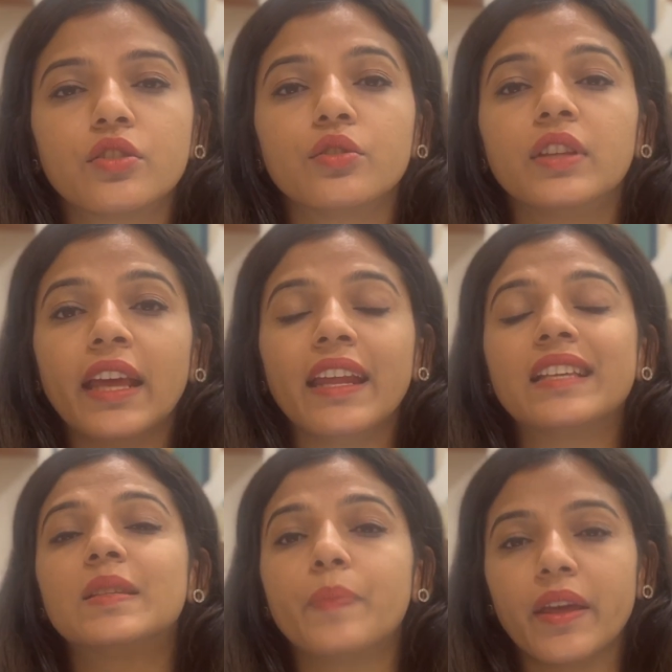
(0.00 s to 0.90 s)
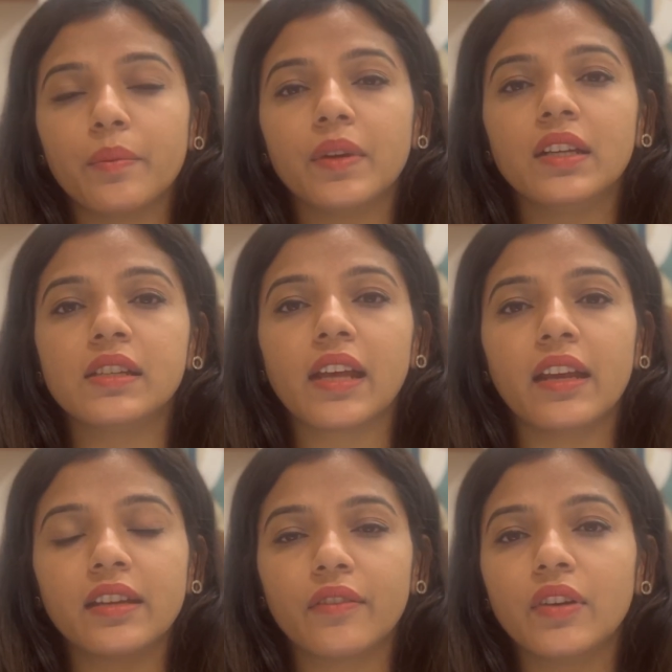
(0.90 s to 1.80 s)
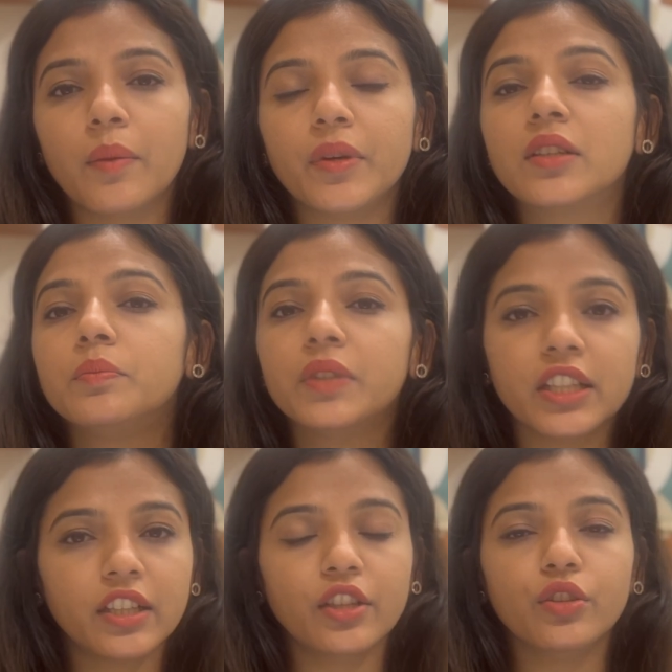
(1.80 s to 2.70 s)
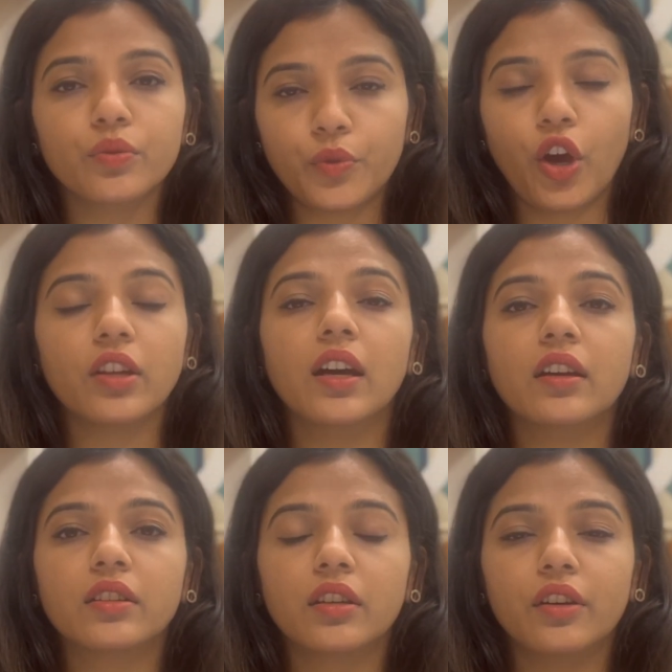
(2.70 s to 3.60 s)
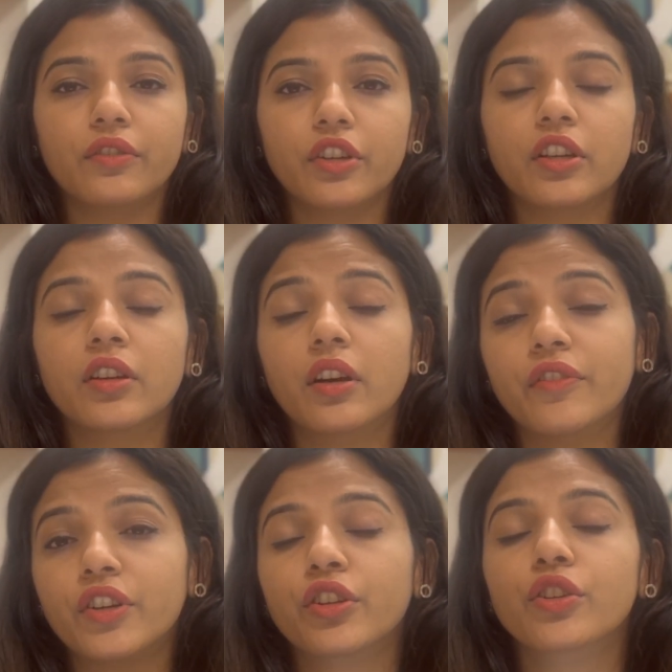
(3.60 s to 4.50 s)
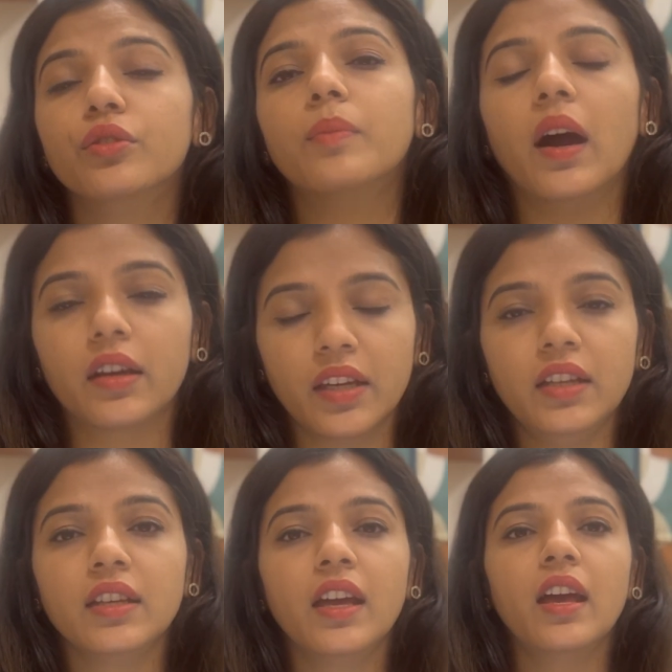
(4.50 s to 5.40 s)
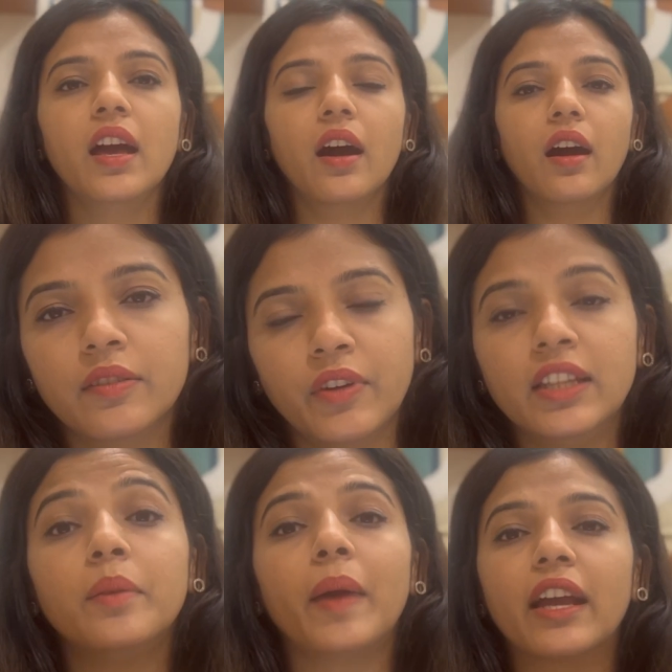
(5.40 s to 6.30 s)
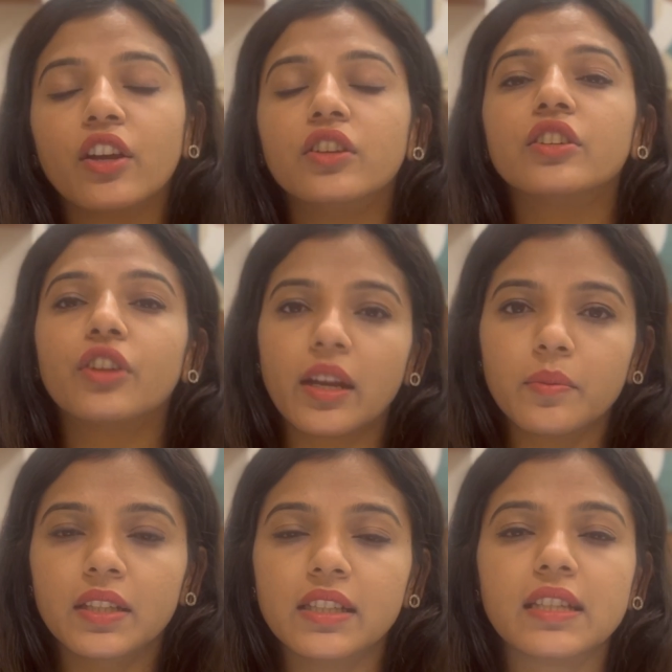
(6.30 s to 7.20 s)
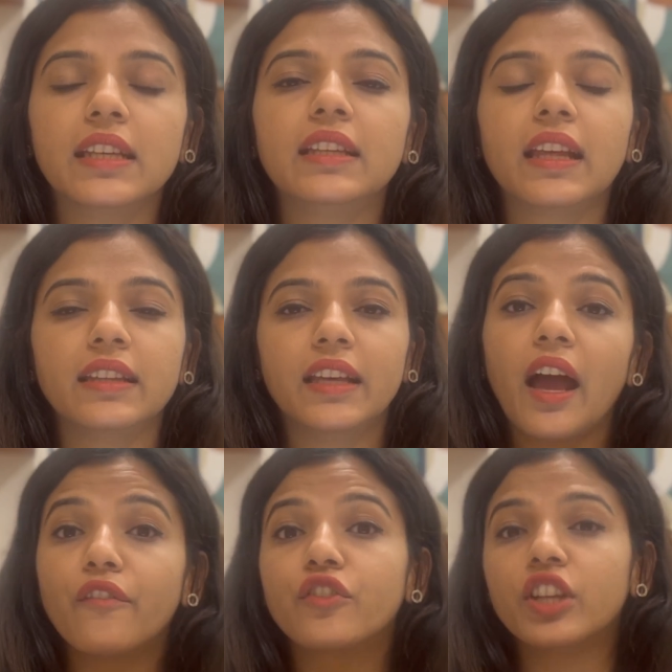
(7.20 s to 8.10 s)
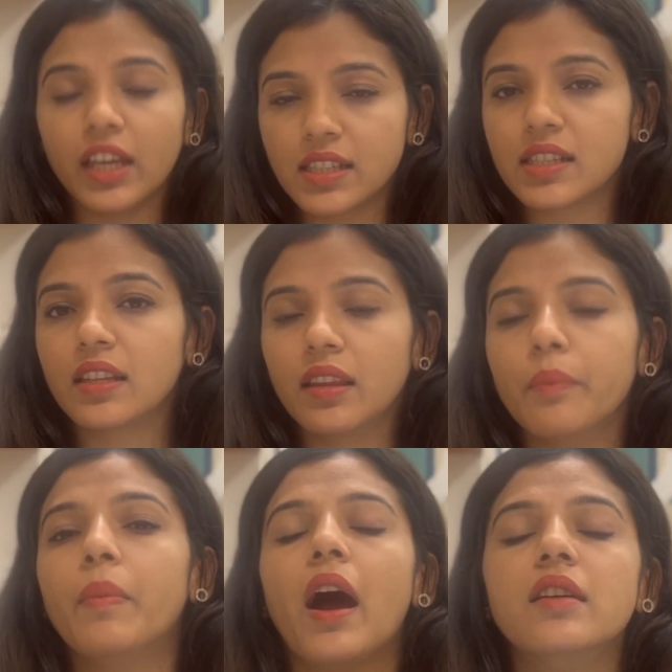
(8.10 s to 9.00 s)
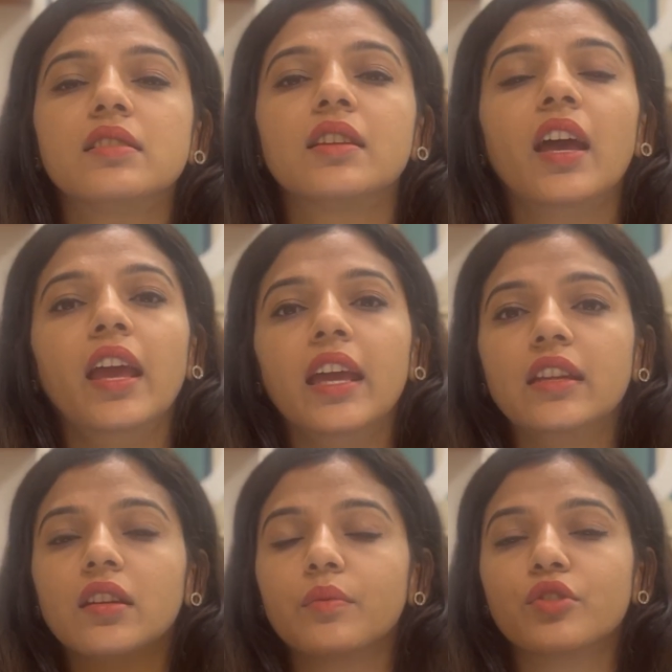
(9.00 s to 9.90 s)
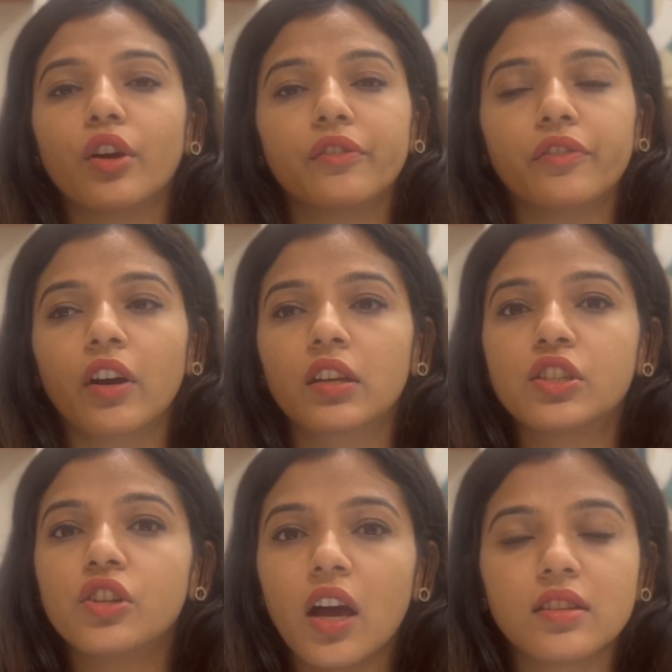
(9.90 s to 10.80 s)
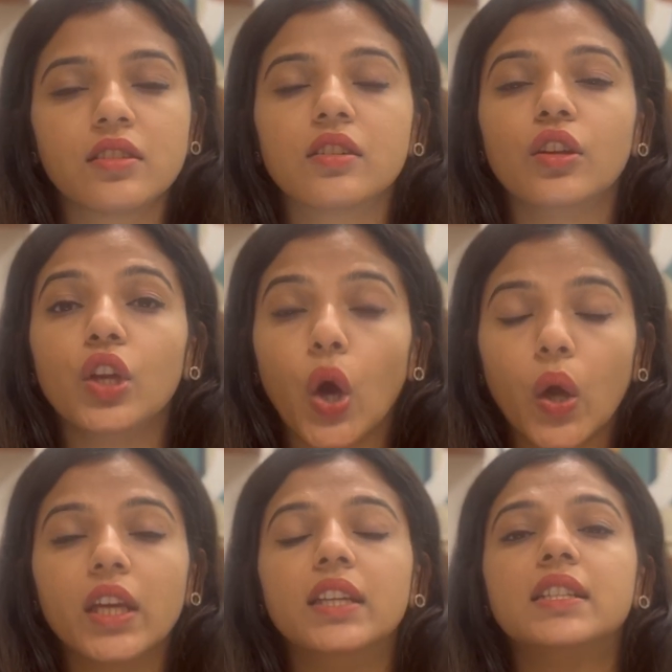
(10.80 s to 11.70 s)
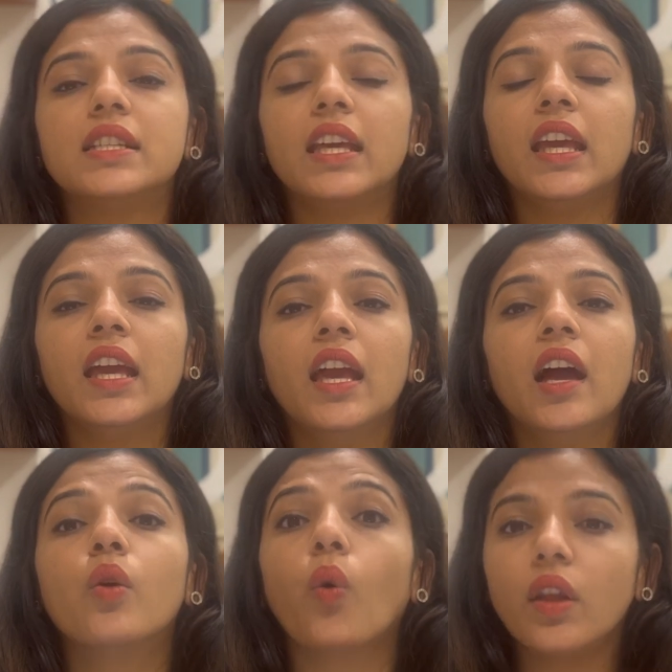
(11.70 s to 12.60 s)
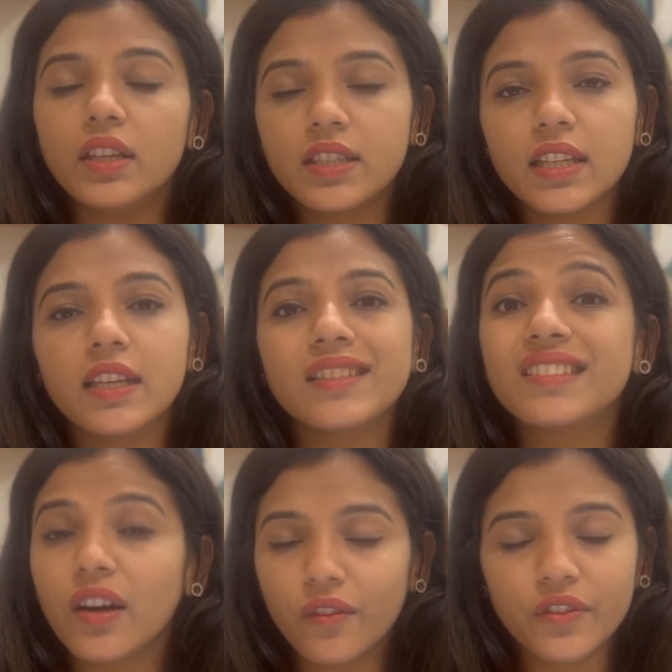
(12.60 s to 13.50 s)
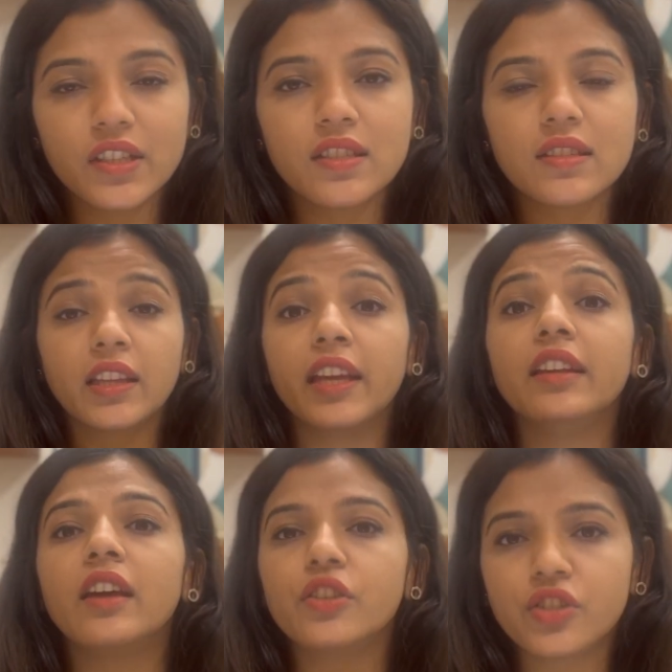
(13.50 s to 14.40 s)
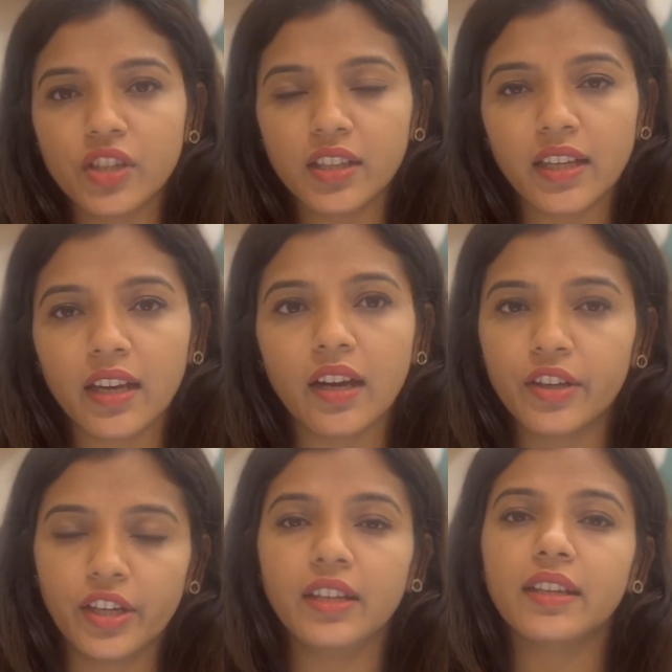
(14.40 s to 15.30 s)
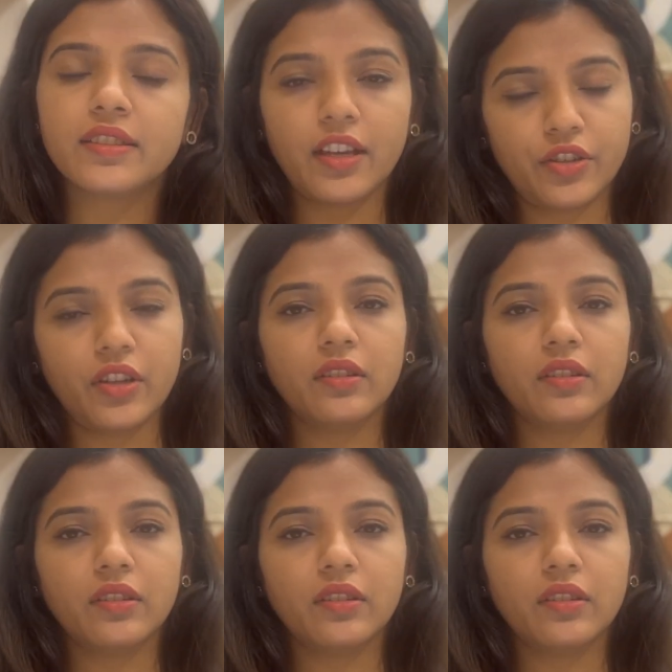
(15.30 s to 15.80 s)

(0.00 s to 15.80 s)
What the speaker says: to then experiment and develop a completely new product for a new market, where they're backing on the credibility that they have created in the past in terms of trust, loyalty, quality, service, the industry they are in, etc.